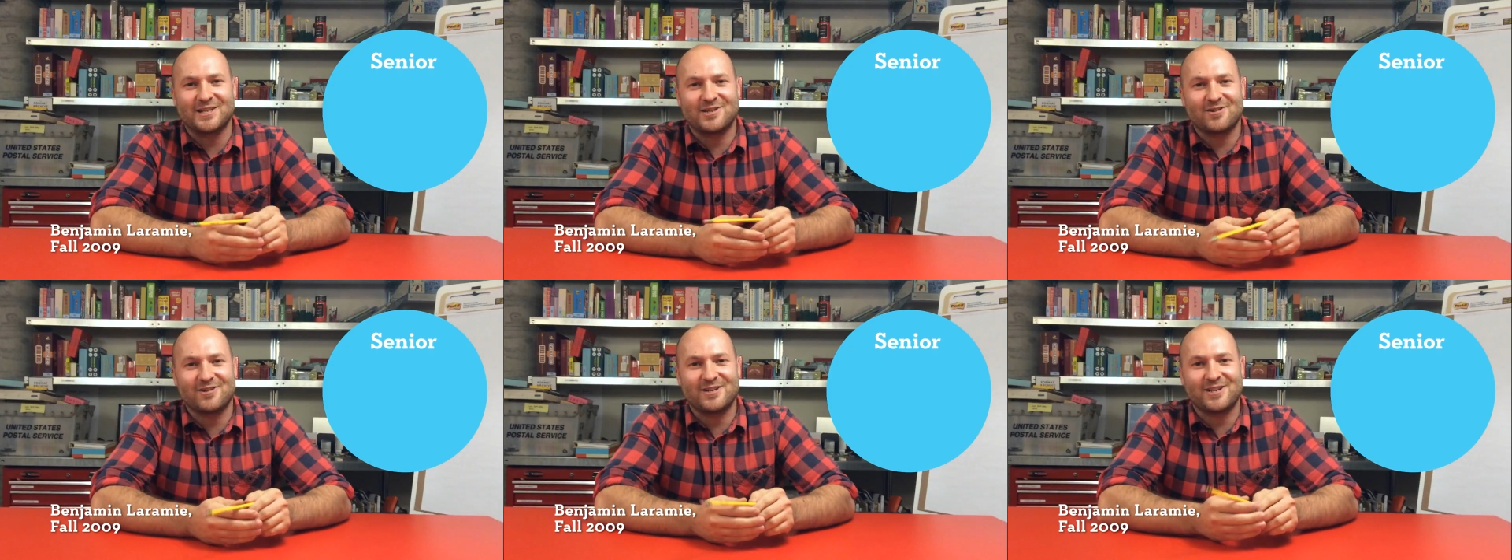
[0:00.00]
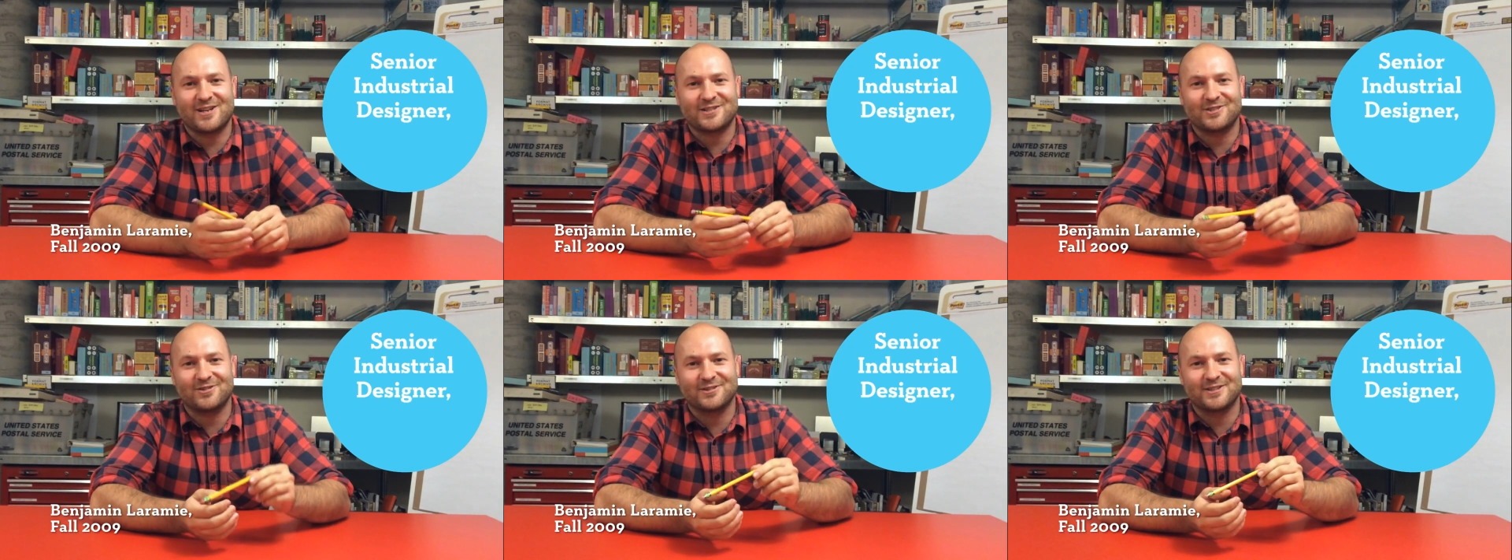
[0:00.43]
Senior
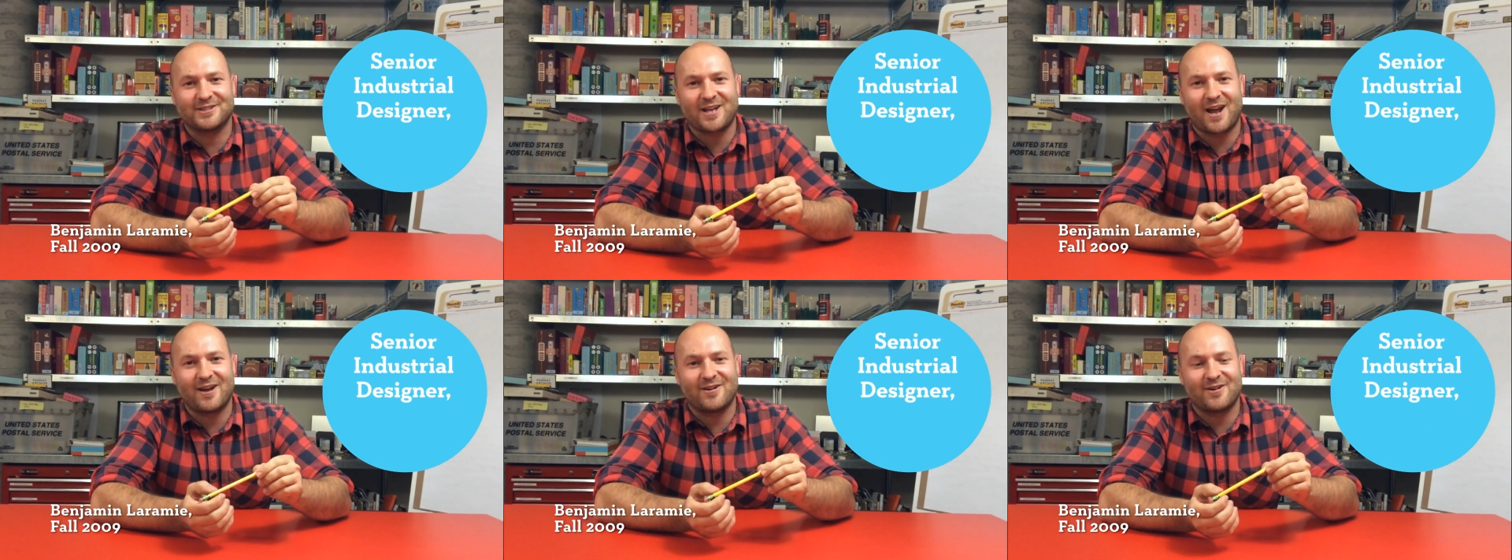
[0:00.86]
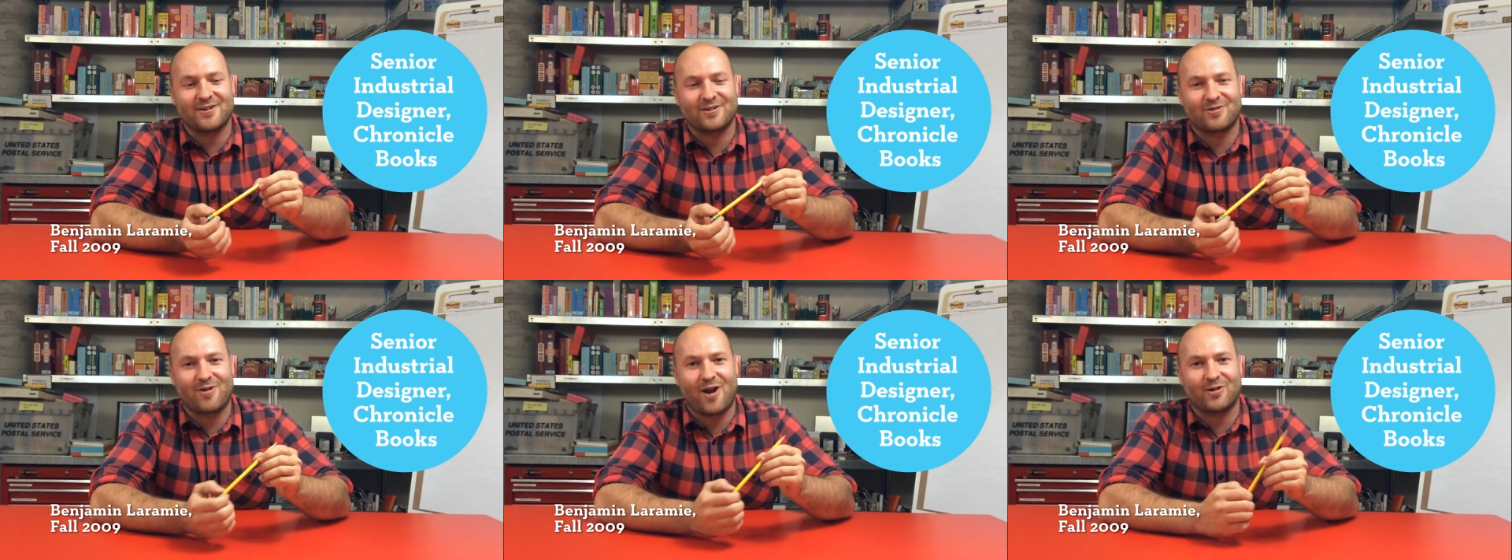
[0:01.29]
industrial designer,
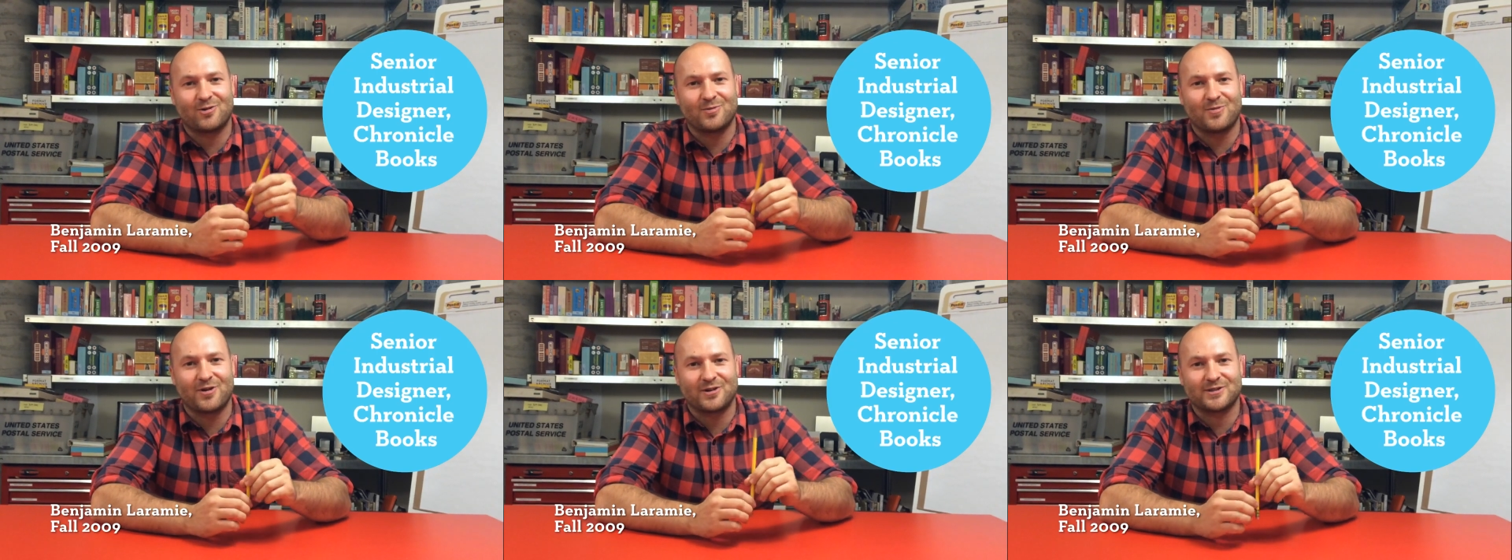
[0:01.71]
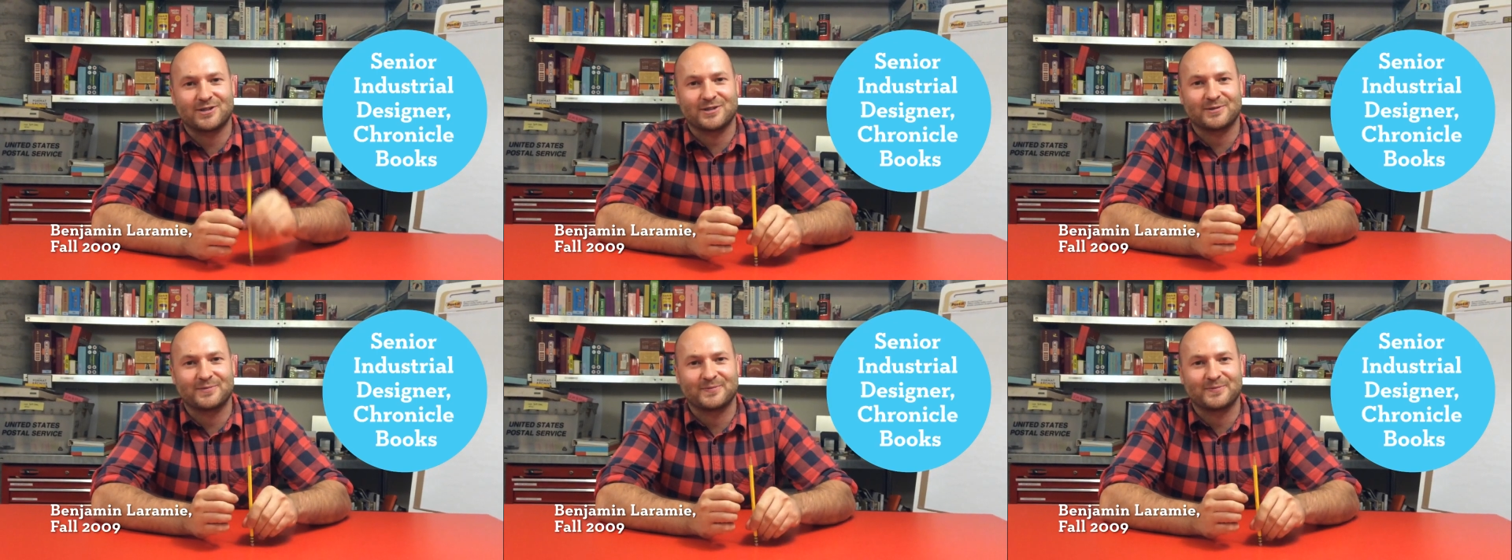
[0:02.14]
Chronicle Books.